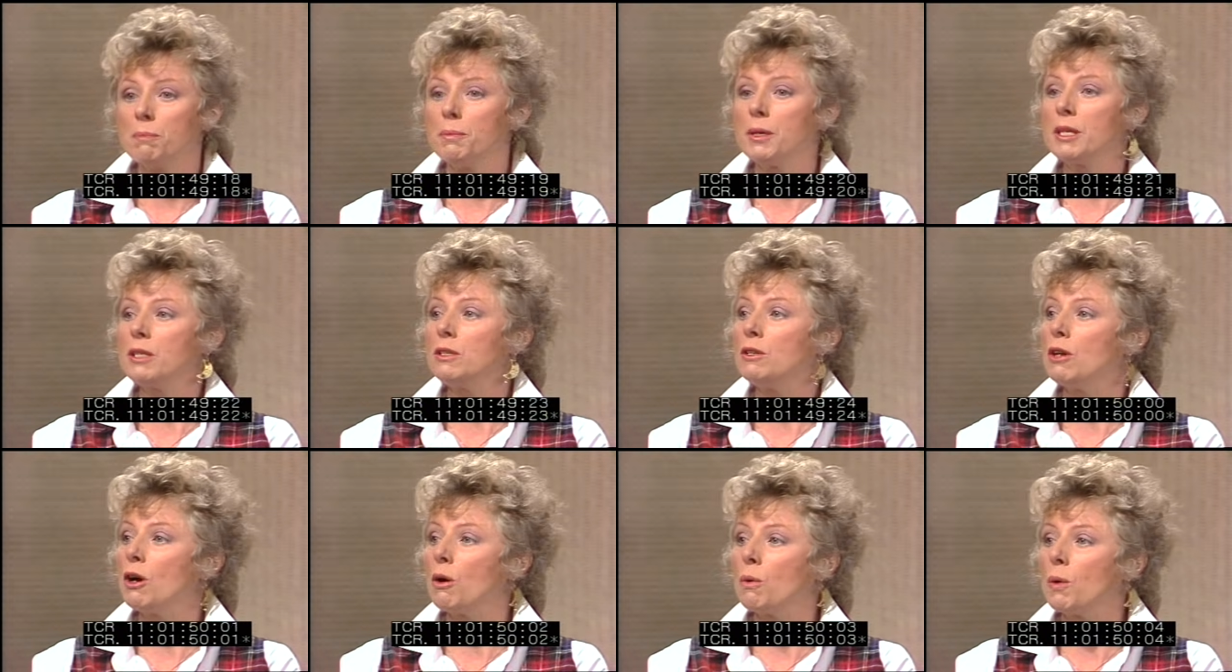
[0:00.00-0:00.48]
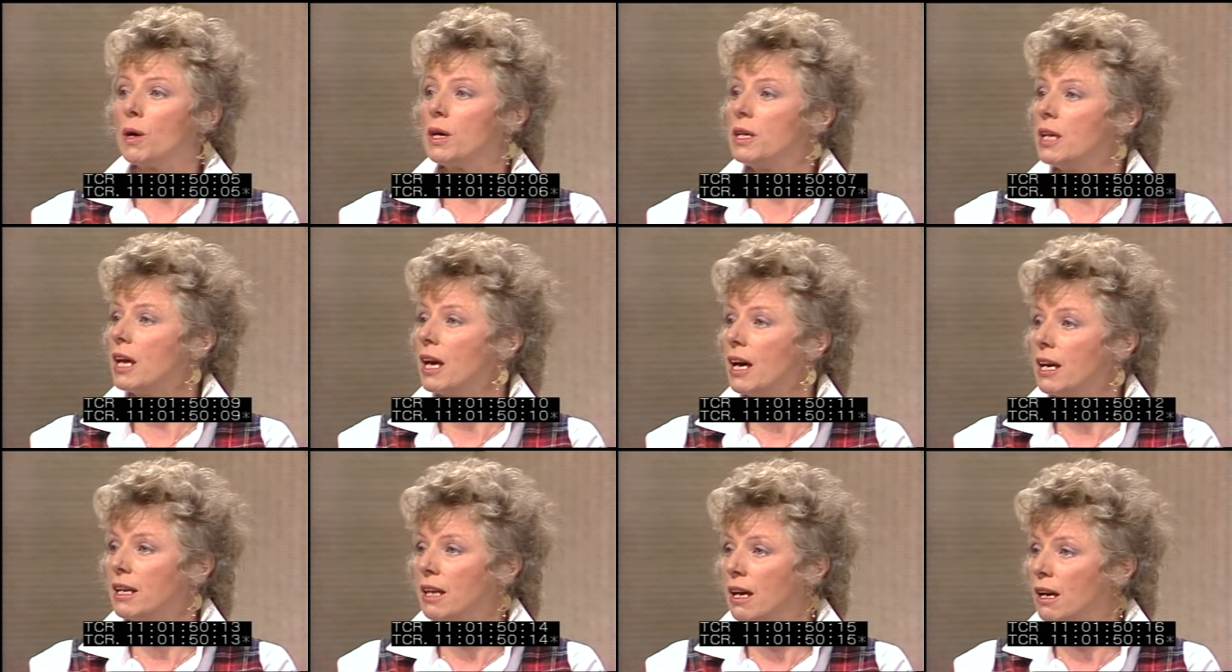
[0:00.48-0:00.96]
but no
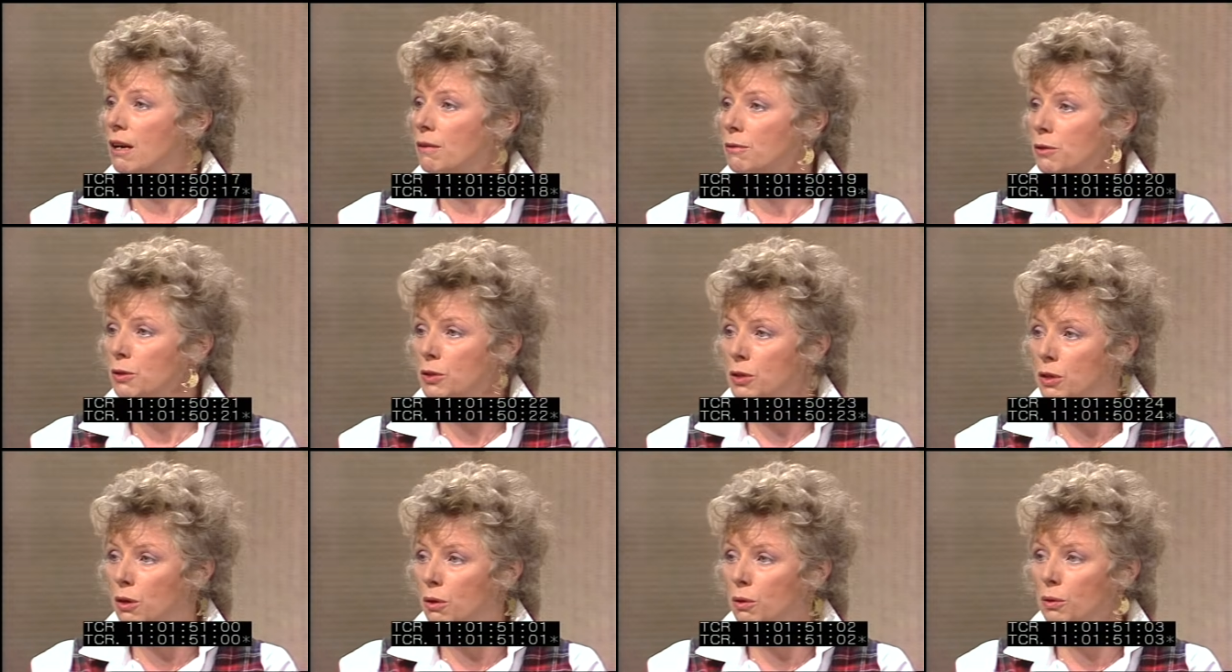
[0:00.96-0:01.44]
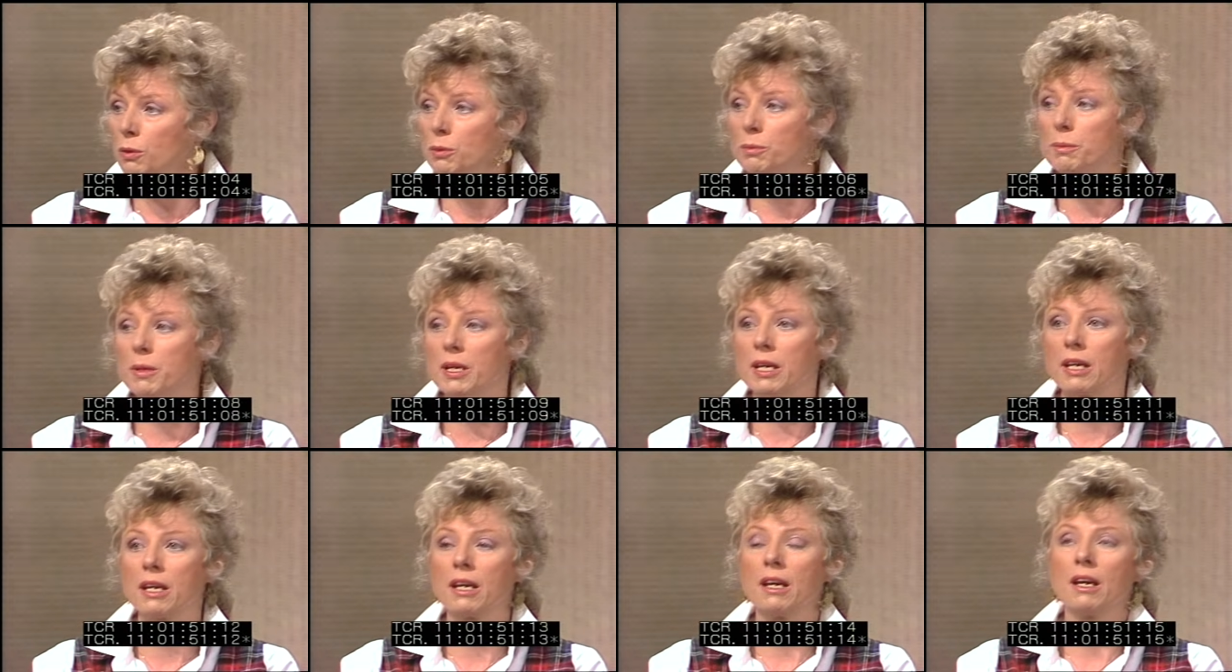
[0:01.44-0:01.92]
one had ever
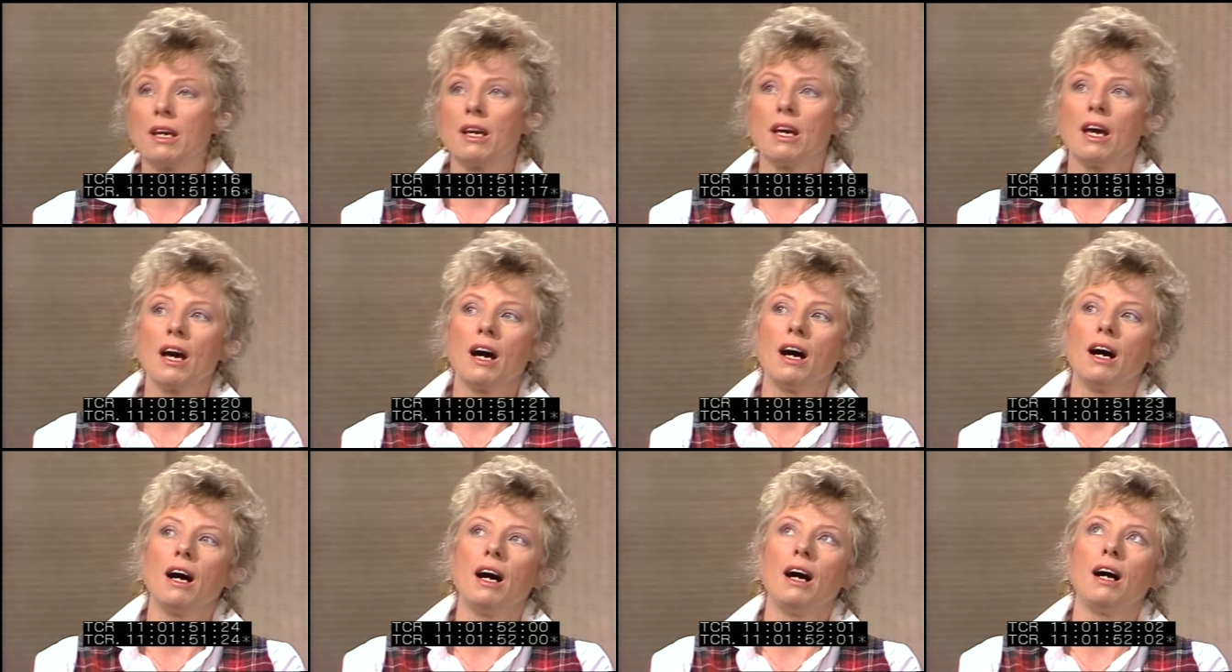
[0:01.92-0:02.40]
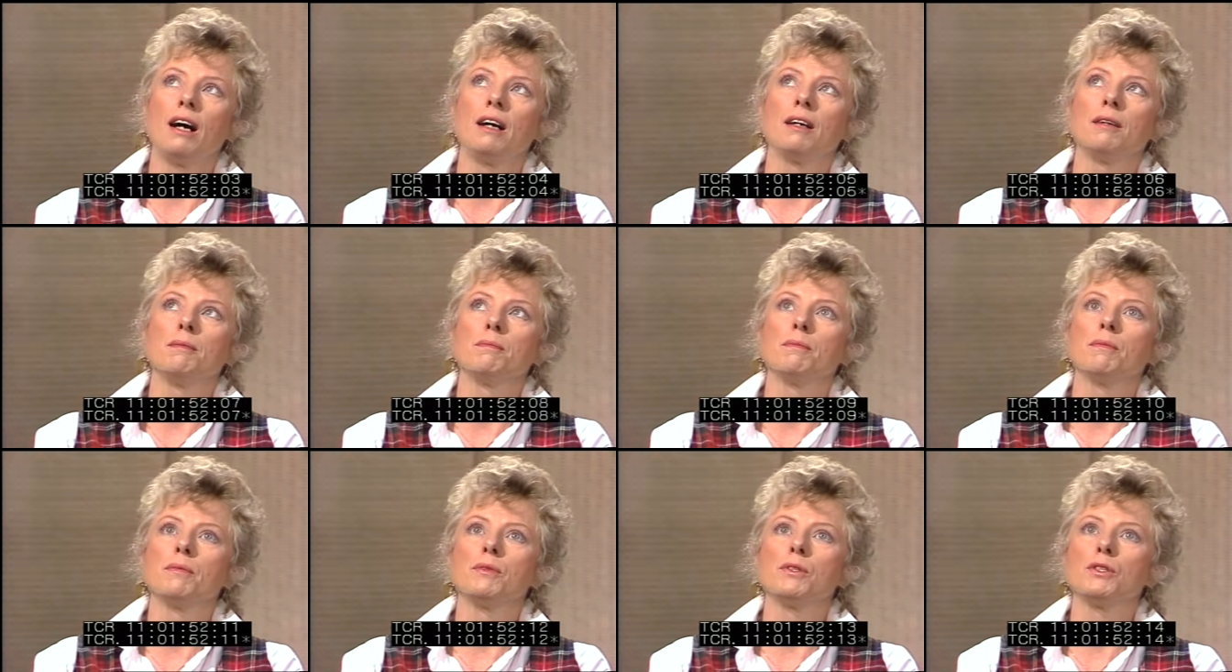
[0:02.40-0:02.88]
told me.
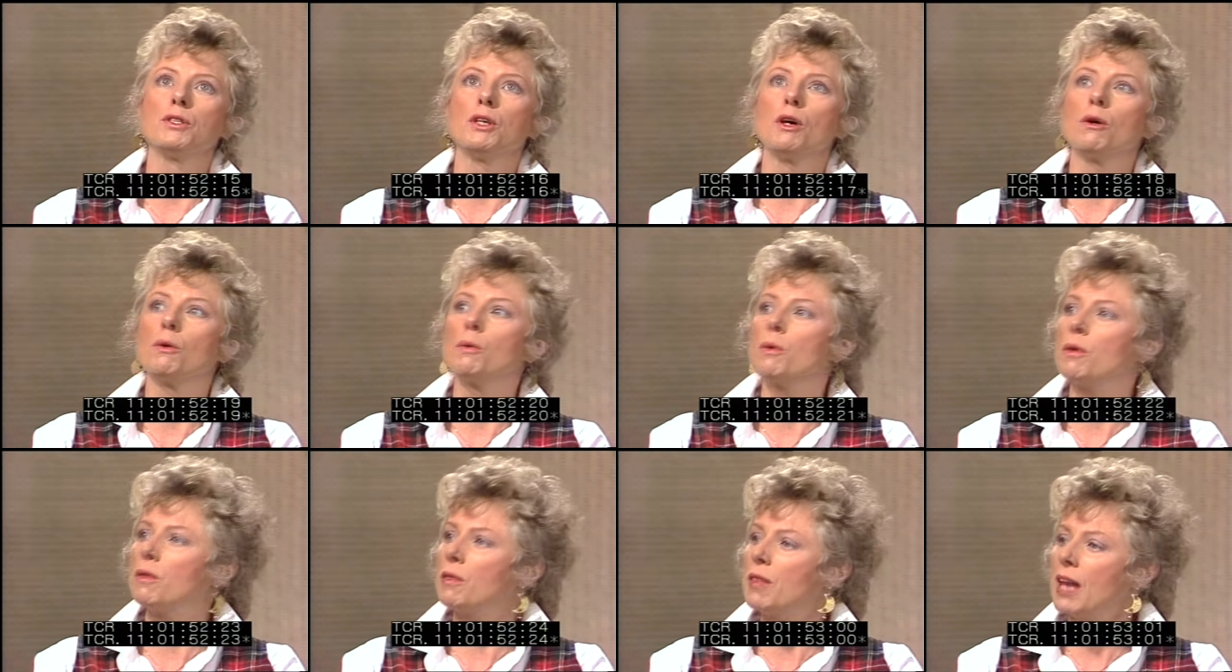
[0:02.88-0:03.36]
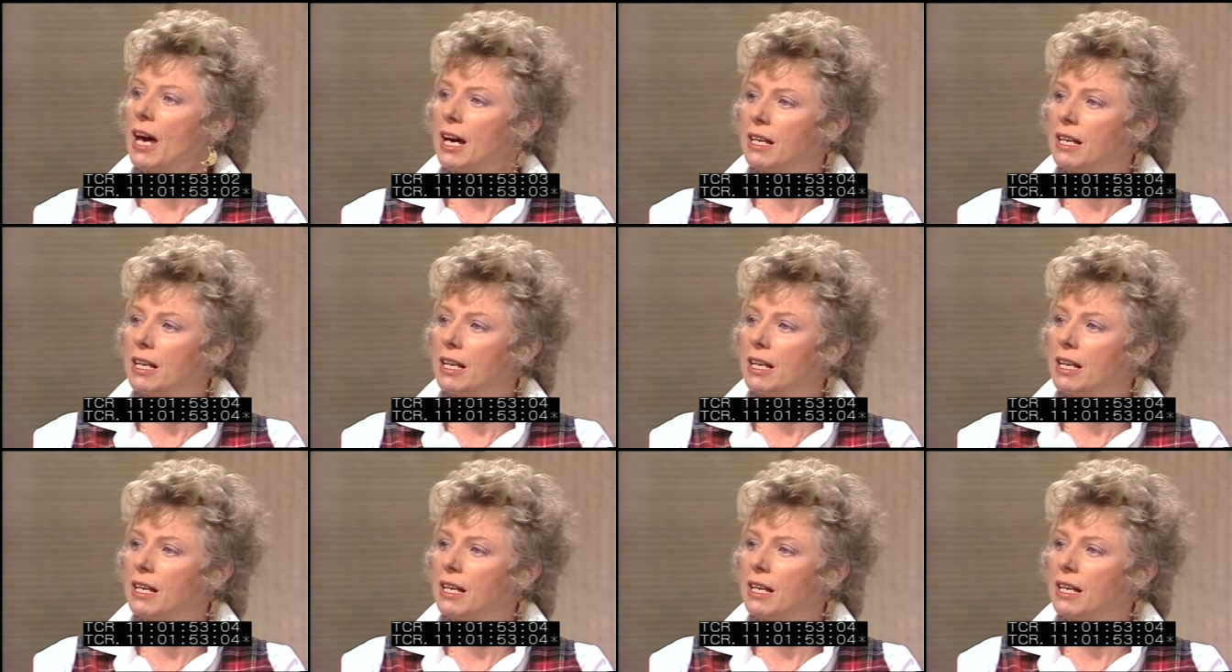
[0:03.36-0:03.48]
So